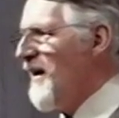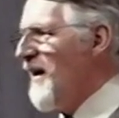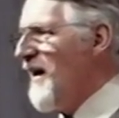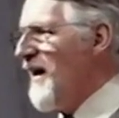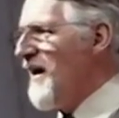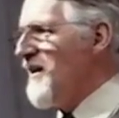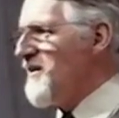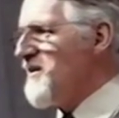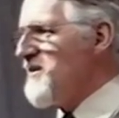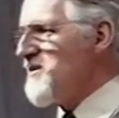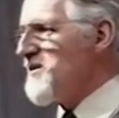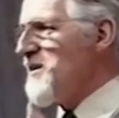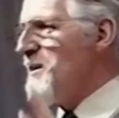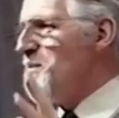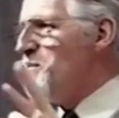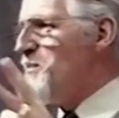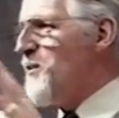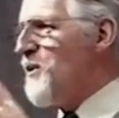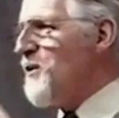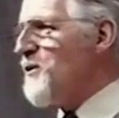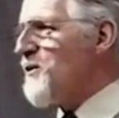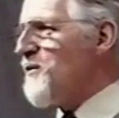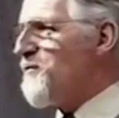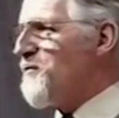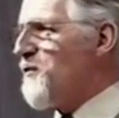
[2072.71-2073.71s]
It is a
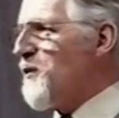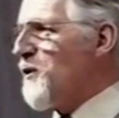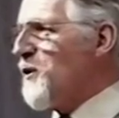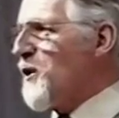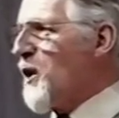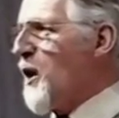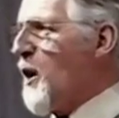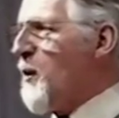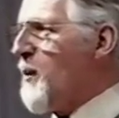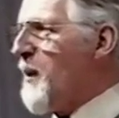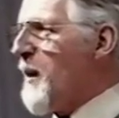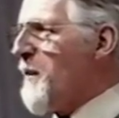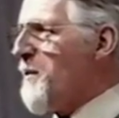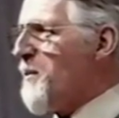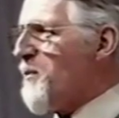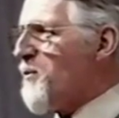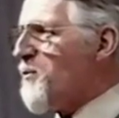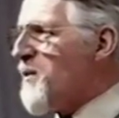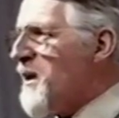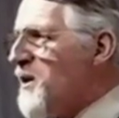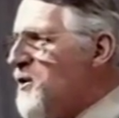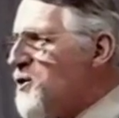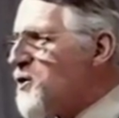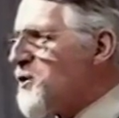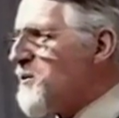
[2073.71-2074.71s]
beautiful
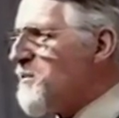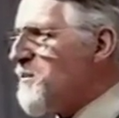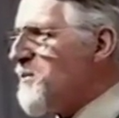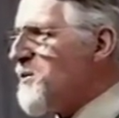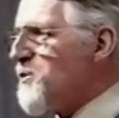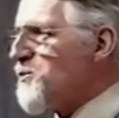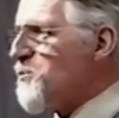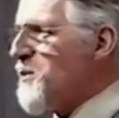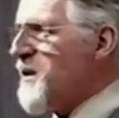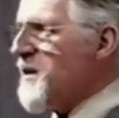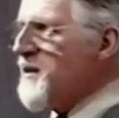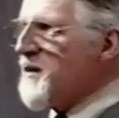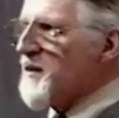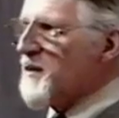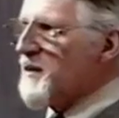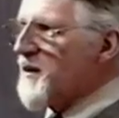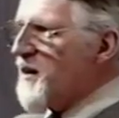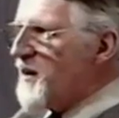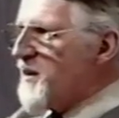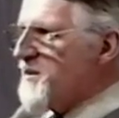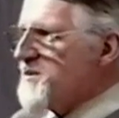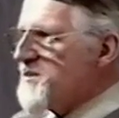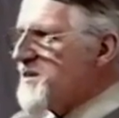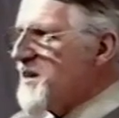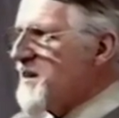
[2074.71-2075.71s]
cooperation between
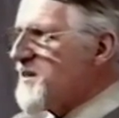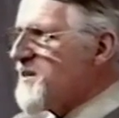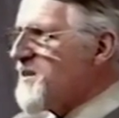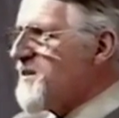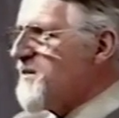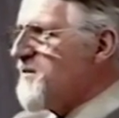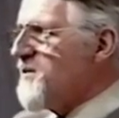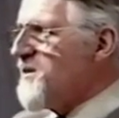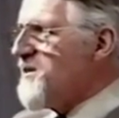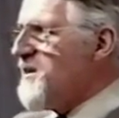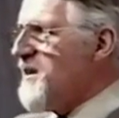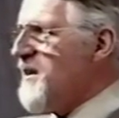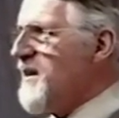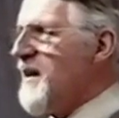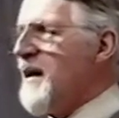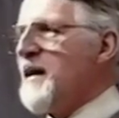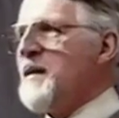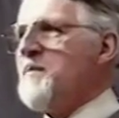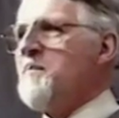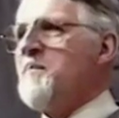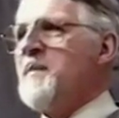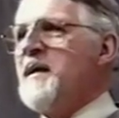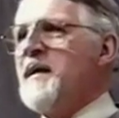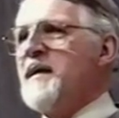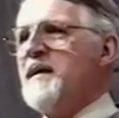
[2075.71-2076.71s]
God's activity
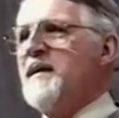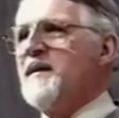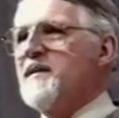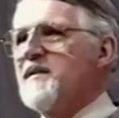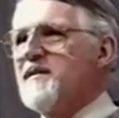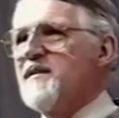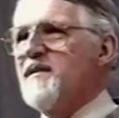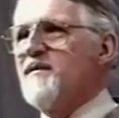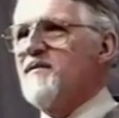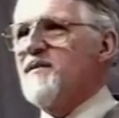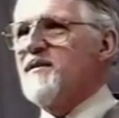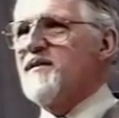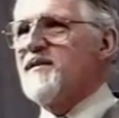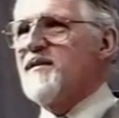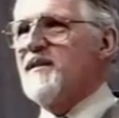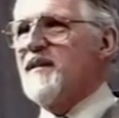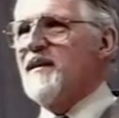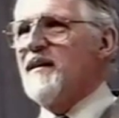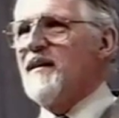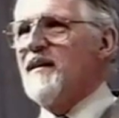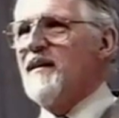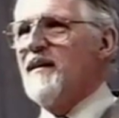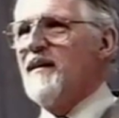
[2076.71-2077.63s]
and my activity.